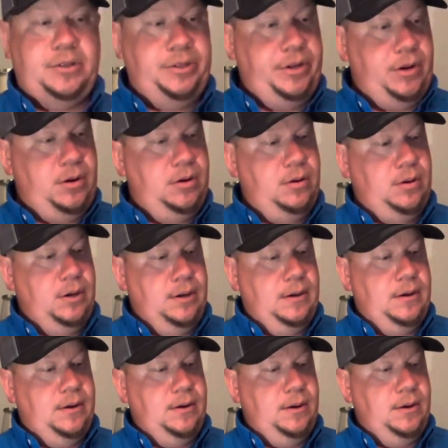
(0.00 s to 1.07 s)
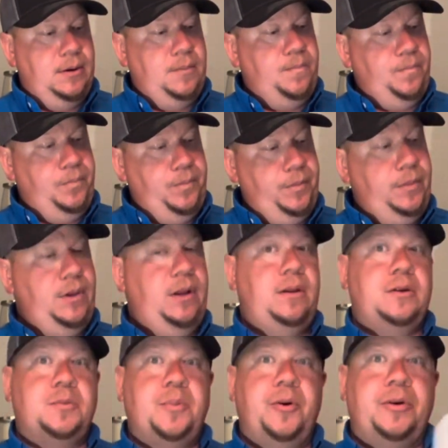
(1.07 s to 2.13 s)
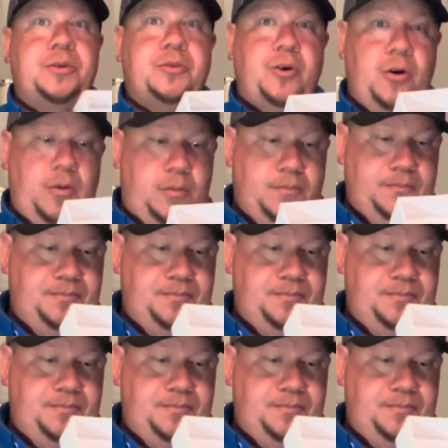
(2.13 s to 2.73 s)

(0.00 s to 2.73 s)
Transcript: you, it looks pretty strong.